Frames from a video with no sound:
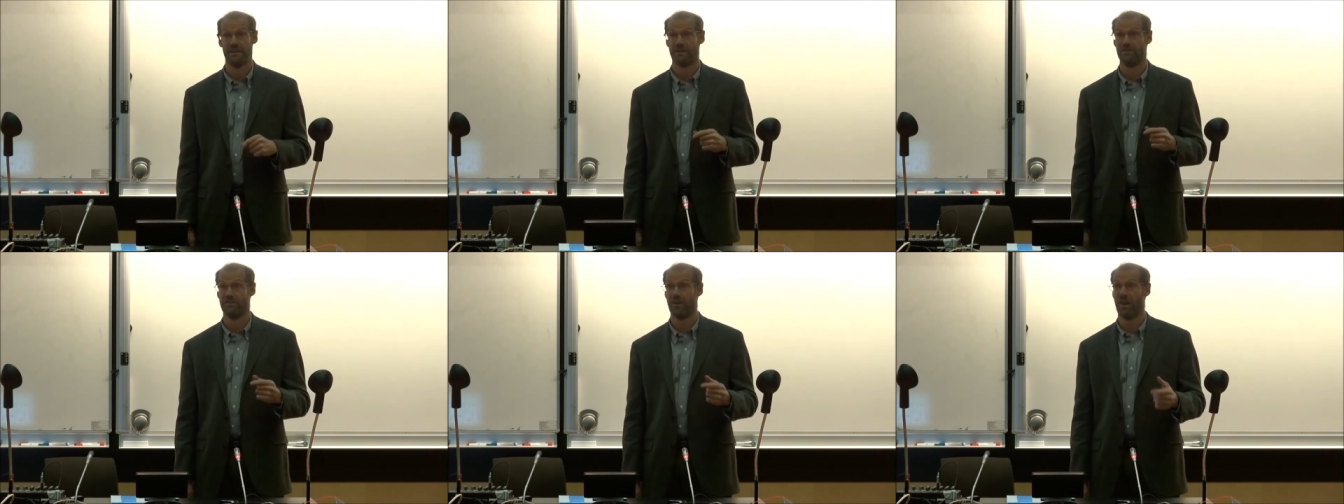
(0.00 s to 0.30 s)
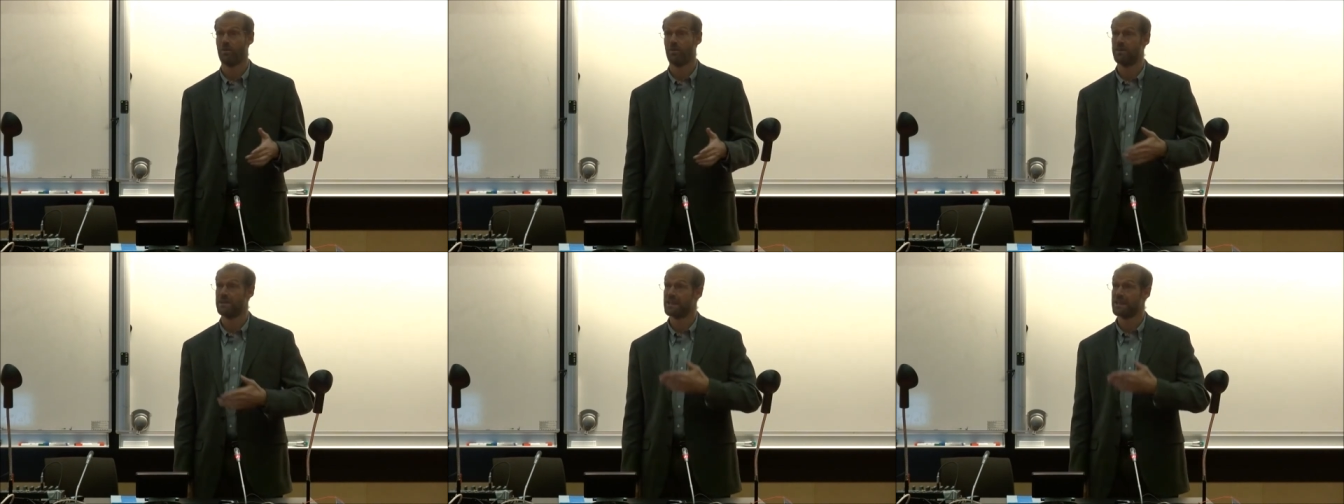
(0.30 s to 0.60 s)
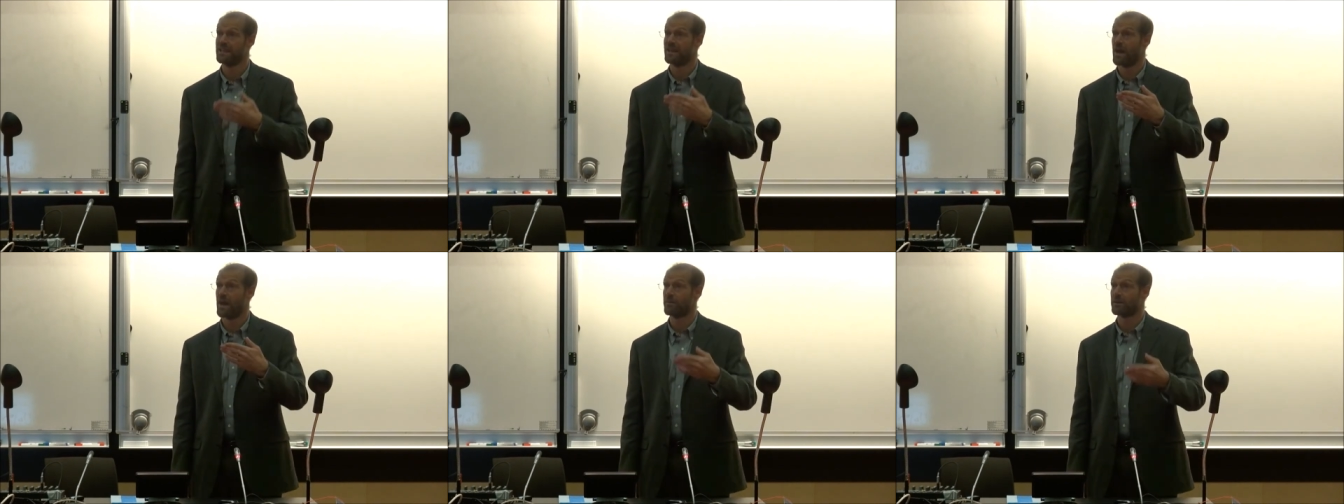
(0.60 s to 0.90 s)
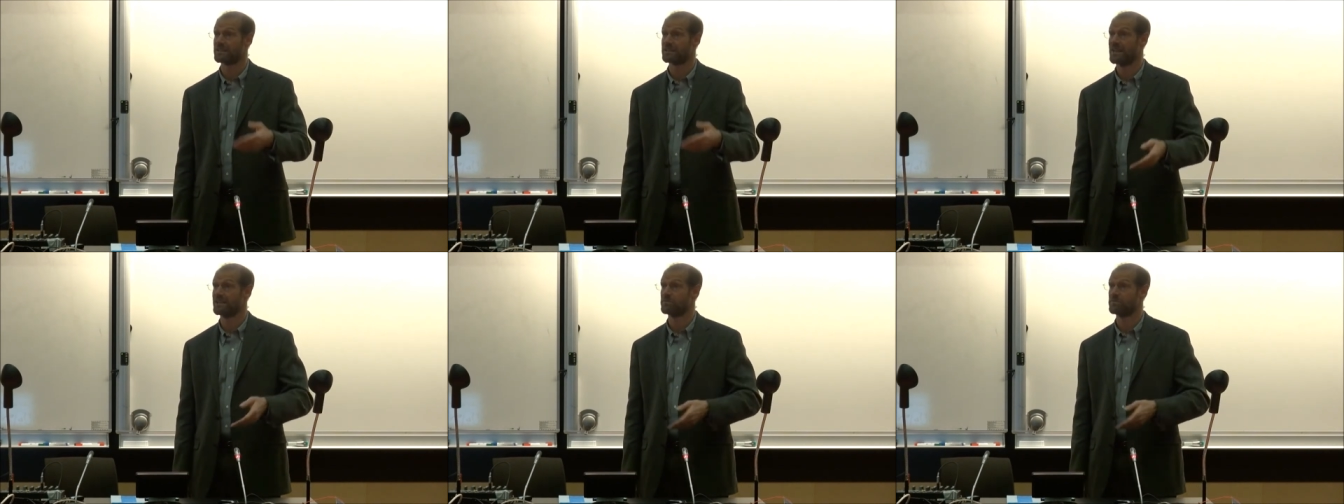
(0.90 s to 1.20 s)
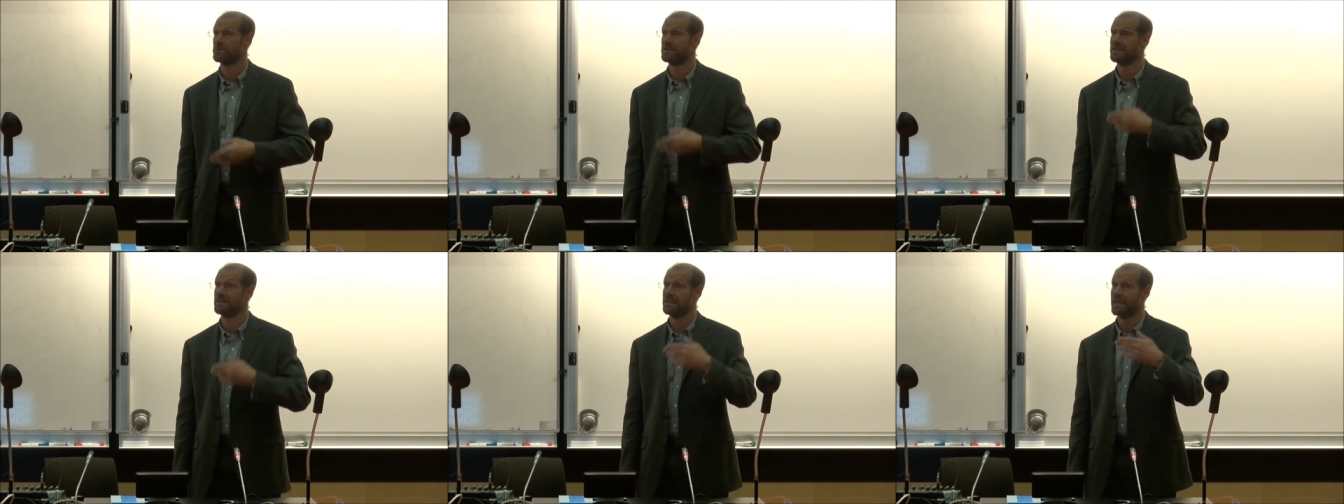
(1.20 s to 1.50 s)
Development economics has
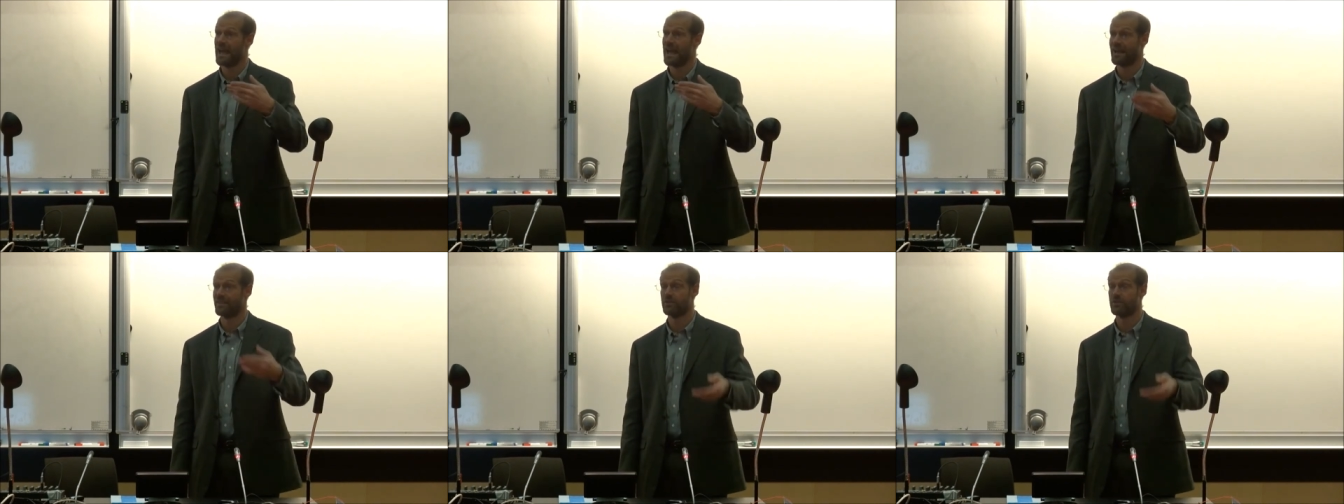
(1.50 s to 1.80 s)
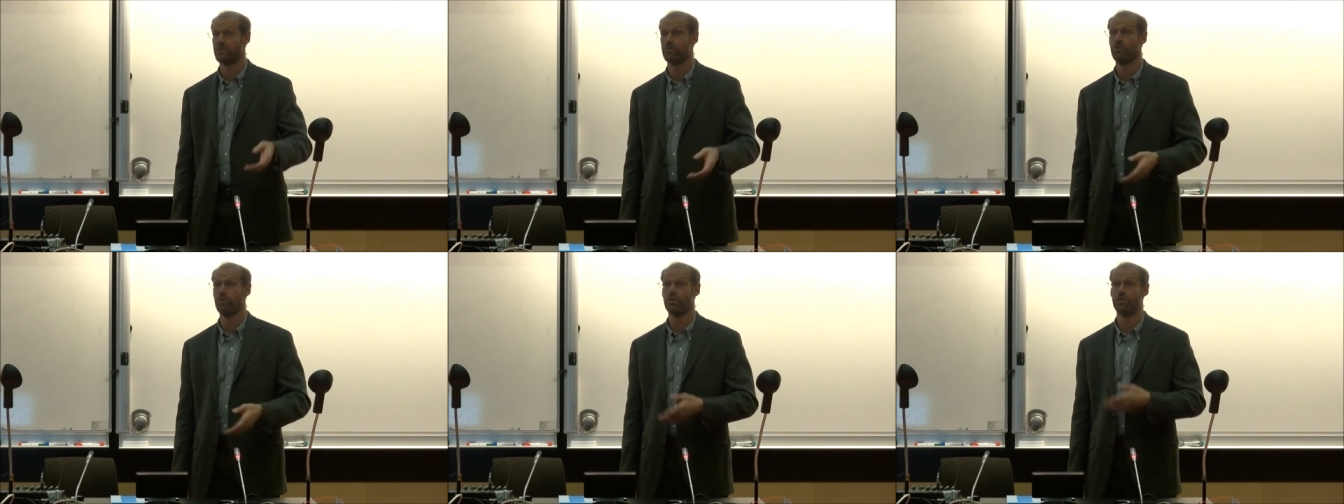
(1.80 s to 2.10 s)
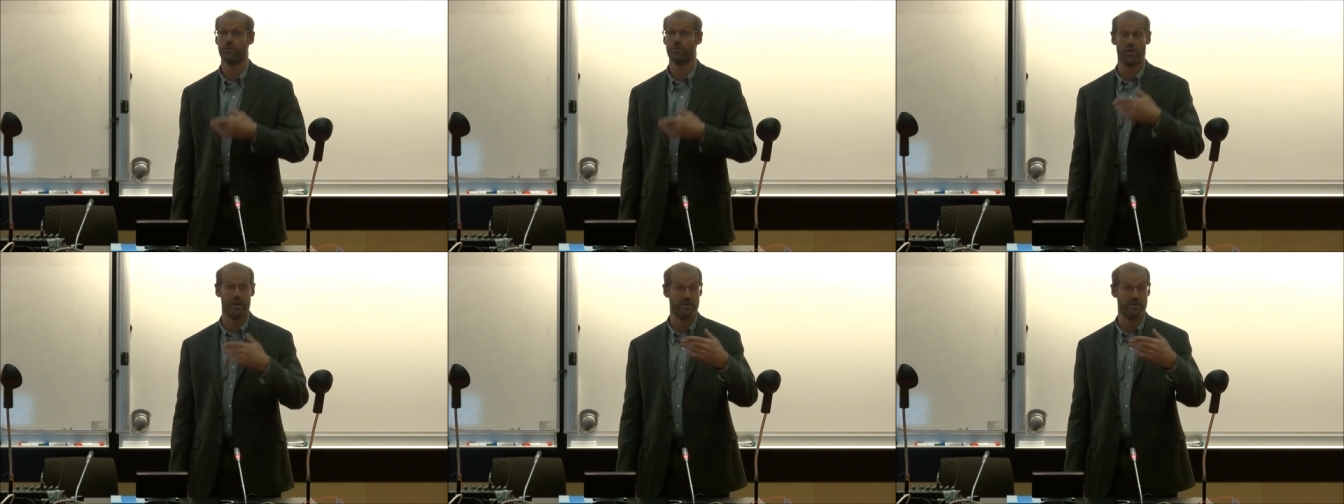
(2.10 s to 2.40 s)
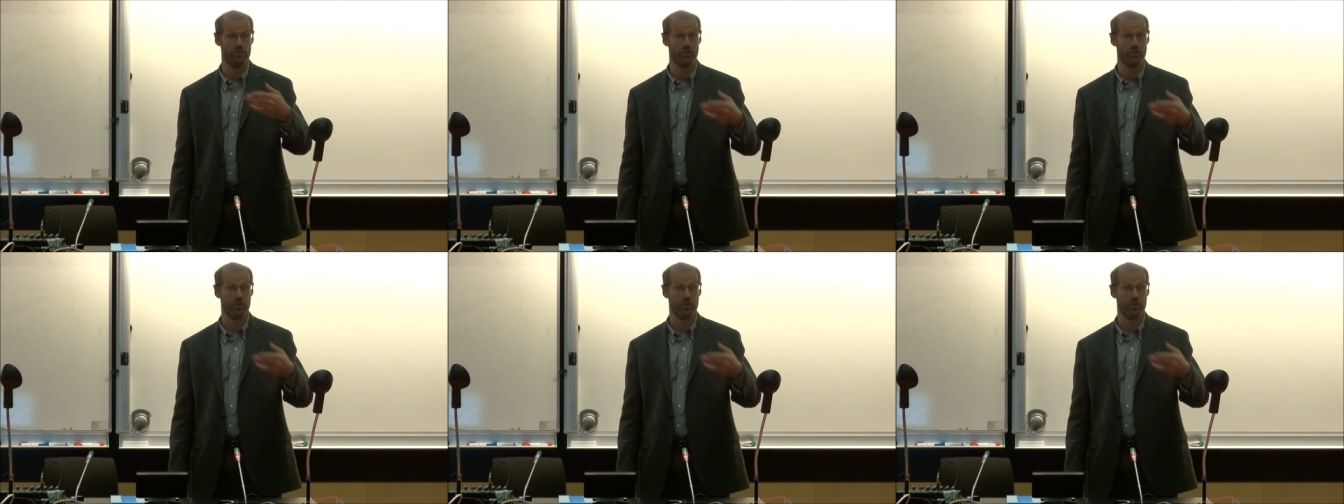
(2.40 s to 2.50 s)
been at the forefront